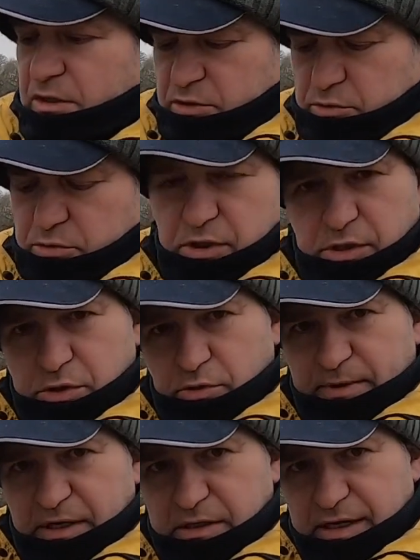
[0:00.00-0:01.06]
So I thought it'd
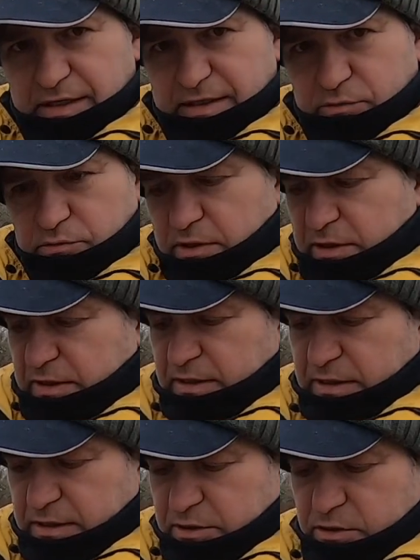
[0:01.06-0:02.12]
be an ideal
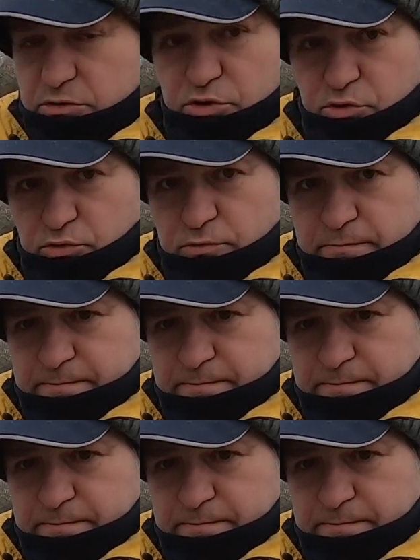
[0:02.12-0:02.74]
tool